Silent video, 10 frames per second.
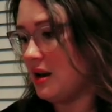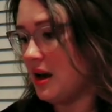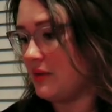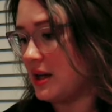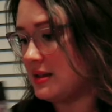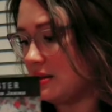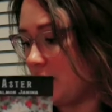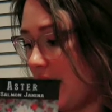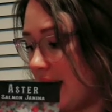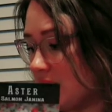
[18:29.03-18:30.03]
I've got
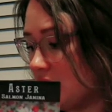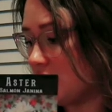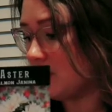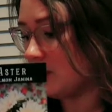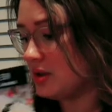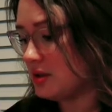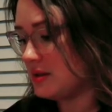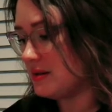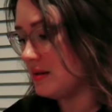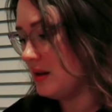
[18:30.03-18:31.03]
some
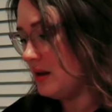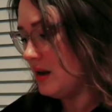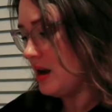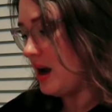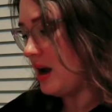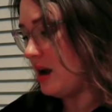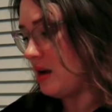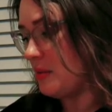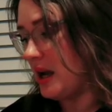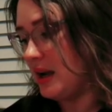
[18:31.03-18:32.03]
asters,
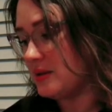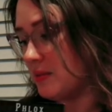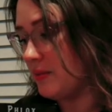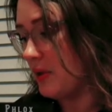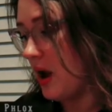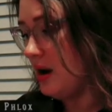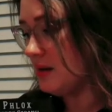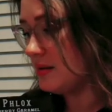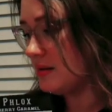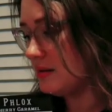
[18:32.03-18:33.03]
um, I have some
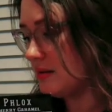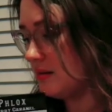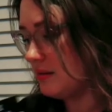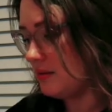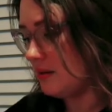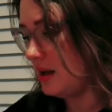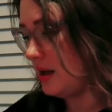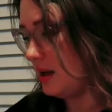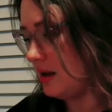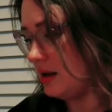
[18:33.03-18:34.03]
phlox,
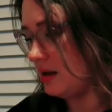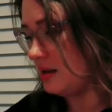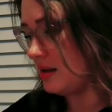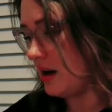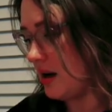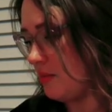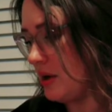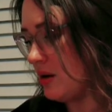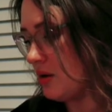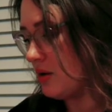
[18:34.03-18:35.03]
and I got
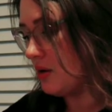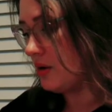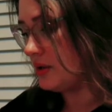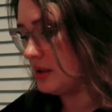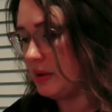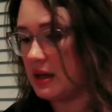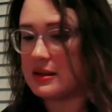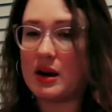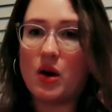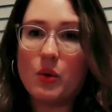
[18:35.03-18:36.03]
marigolds
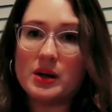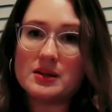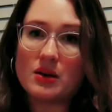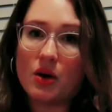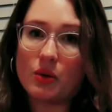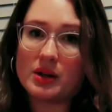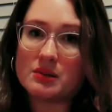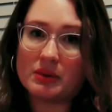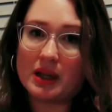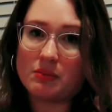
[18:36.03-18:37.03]
because I always,
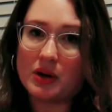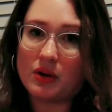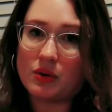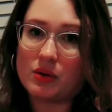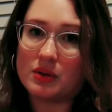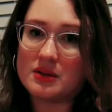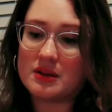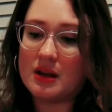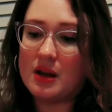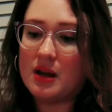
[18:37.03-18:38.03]
always plant
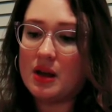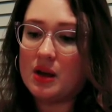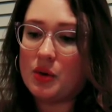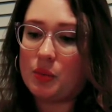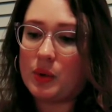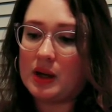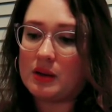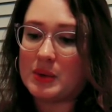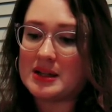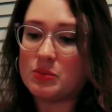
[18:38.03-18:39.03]
marigolds
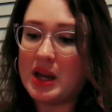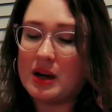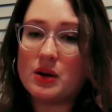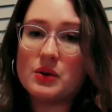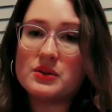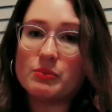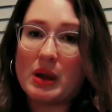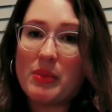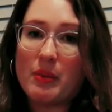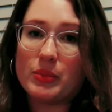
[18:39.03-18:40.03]
with my tomatoes and
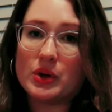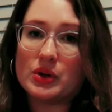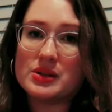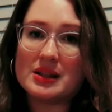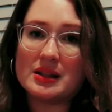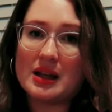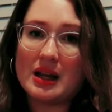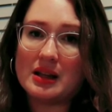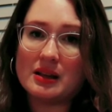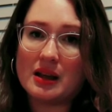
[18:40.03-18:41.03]
my peppers and
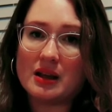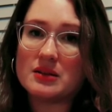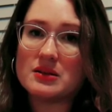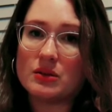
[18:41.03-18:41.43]
anything else.